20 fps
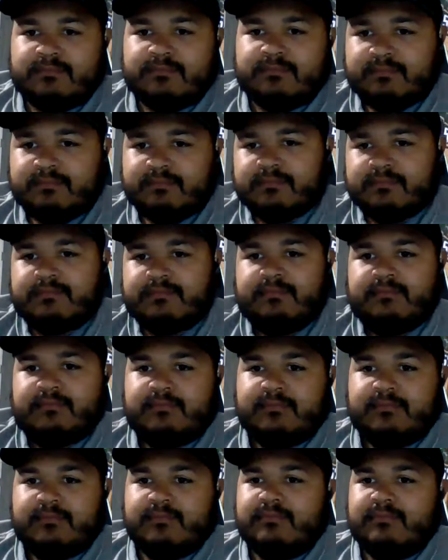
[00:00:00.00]

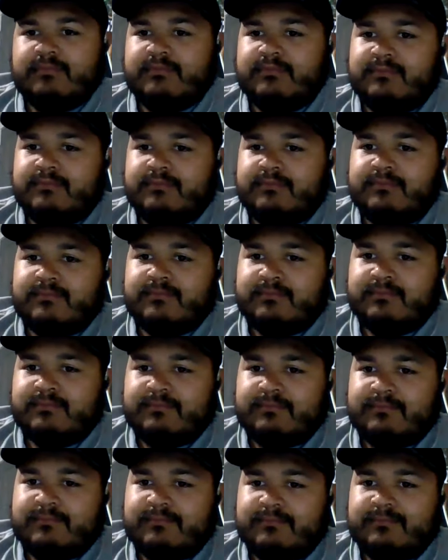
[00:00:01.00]

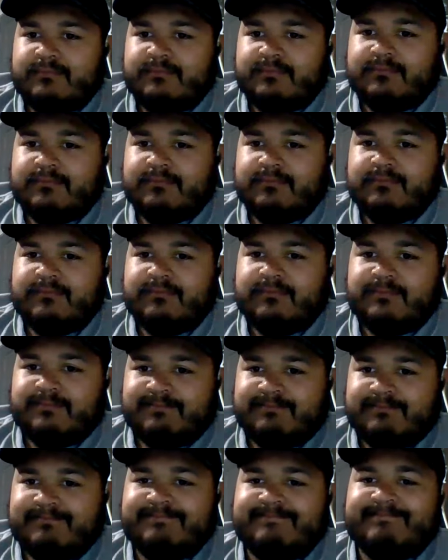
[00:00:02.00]

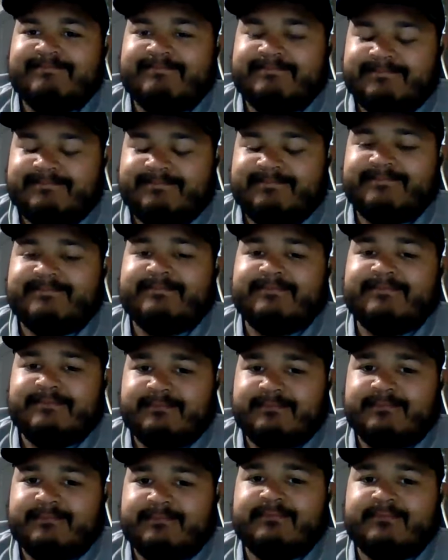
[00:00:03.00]

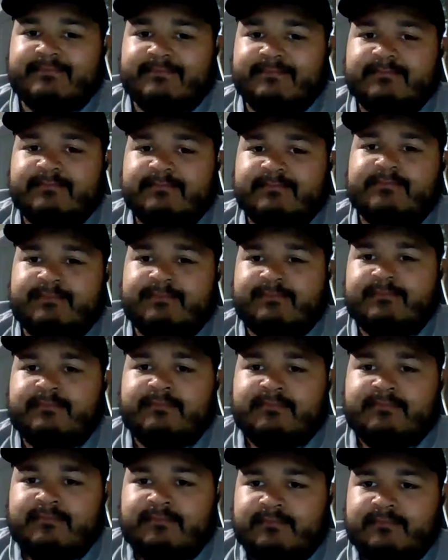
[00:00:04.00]

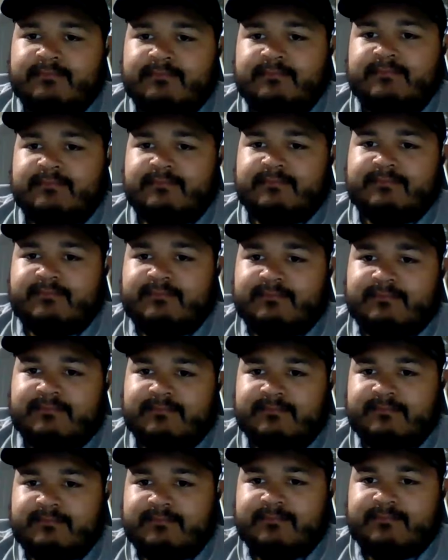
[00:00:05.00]

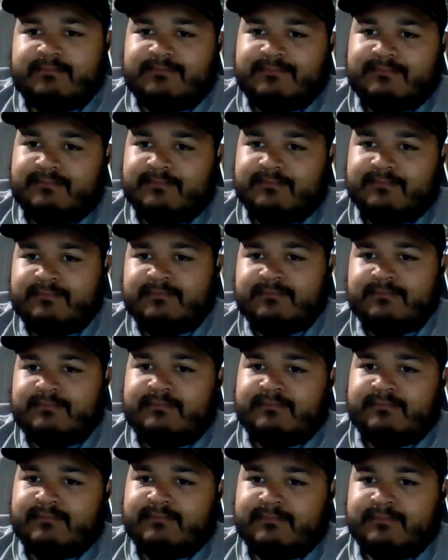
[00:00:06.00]

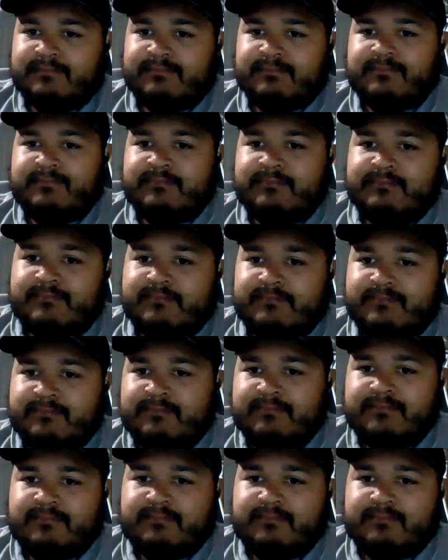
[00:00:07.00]
(silent)